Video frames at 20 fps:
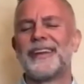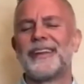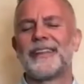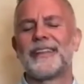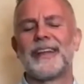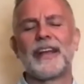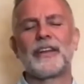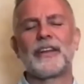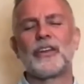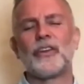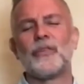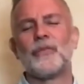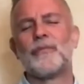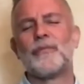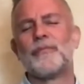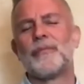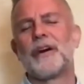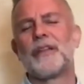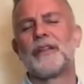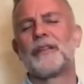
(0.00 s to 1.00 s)
Thank you,
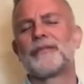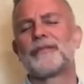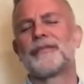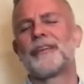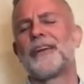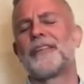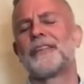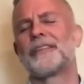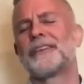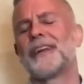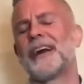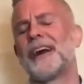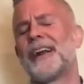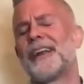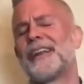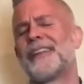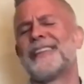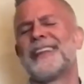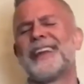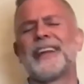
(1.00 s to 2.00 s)
Mother, Father,
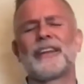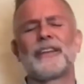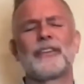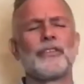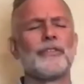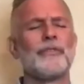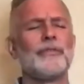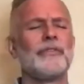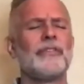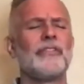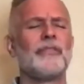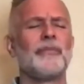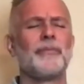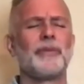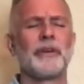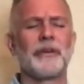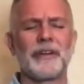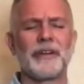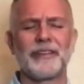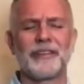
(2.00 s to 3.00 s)
God. Thank you,
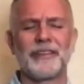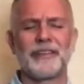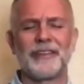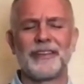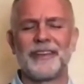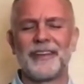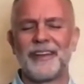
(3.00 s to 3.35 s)
Spirit.